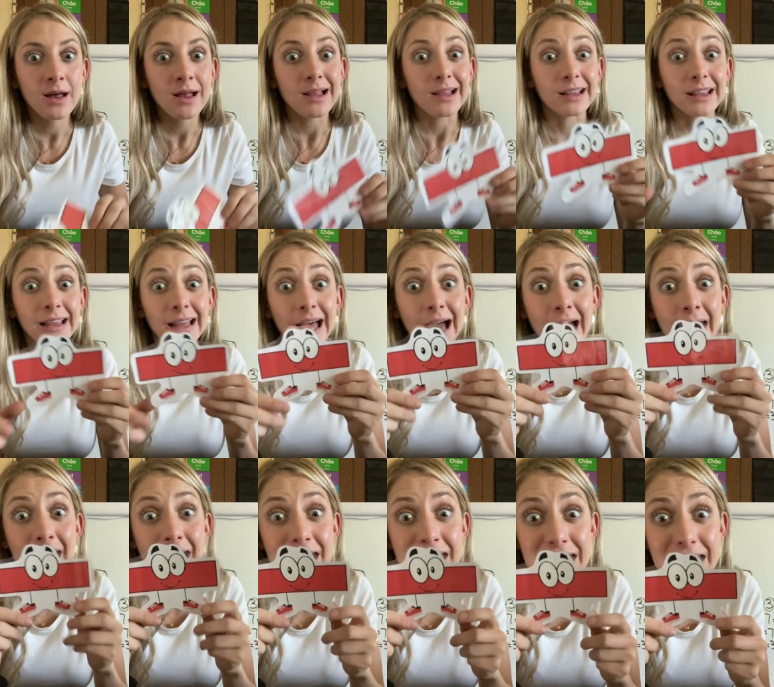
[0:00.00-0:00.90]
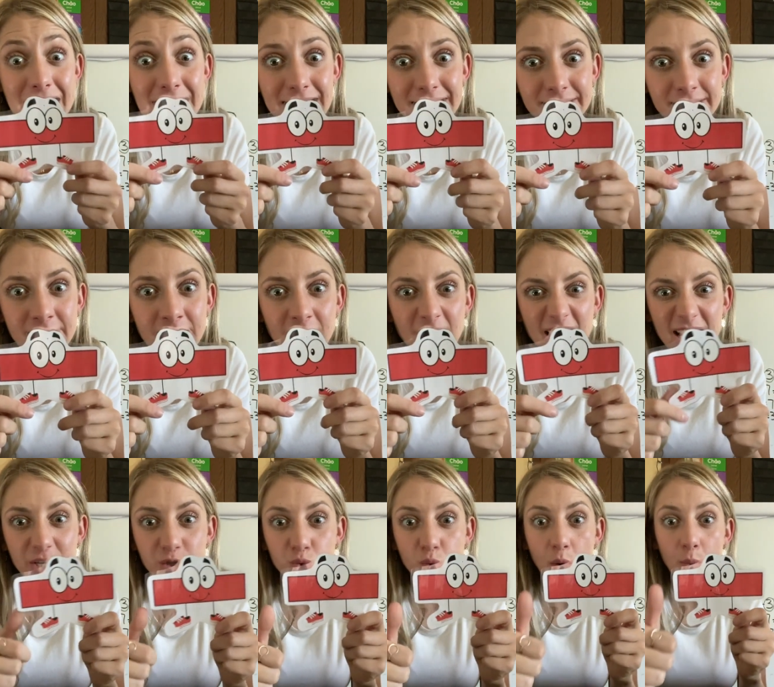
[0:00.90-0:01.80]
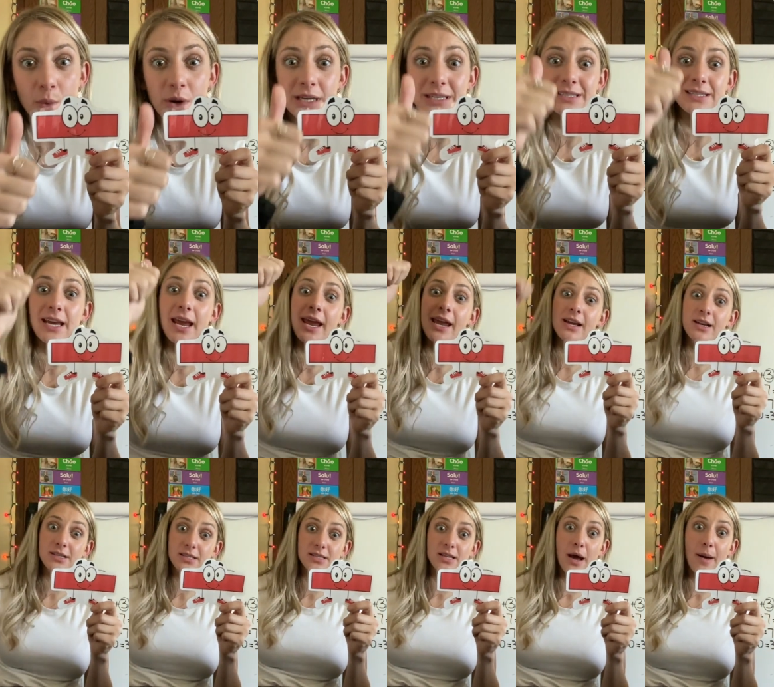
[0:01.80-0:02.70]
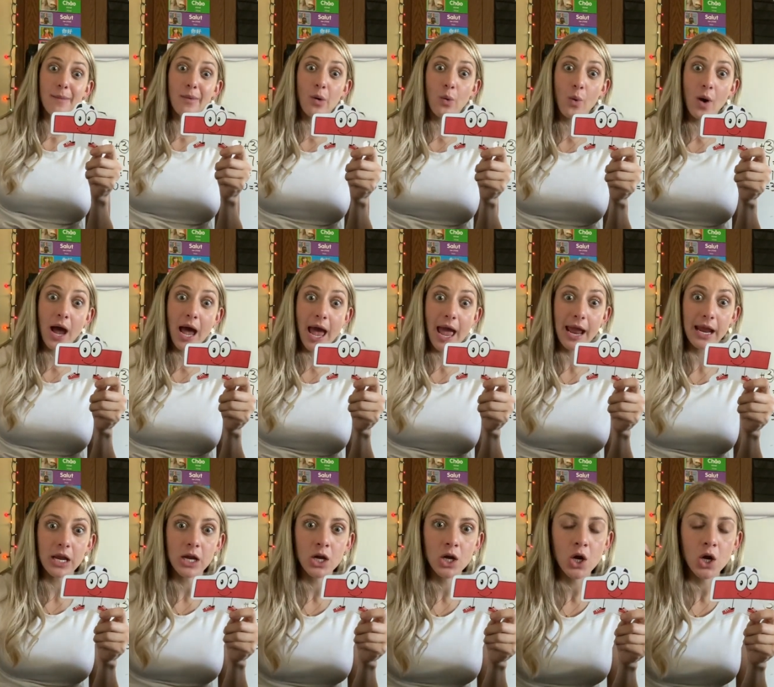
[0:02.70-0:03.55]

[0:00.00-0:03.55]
Linus is when we take some away